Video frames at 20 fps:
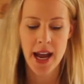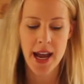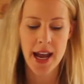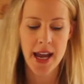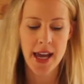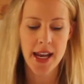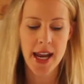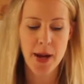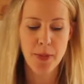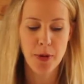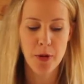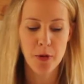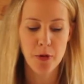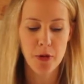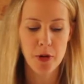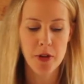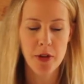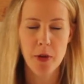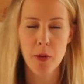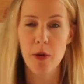And I
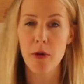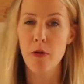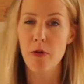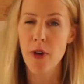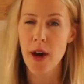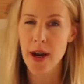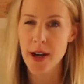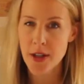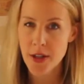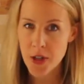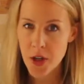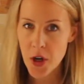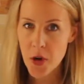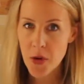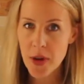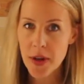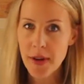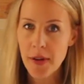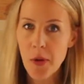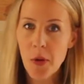prefer the refined
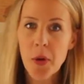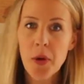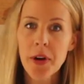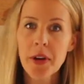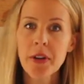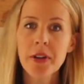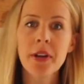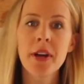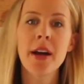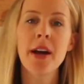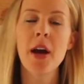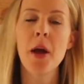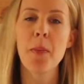coconut oil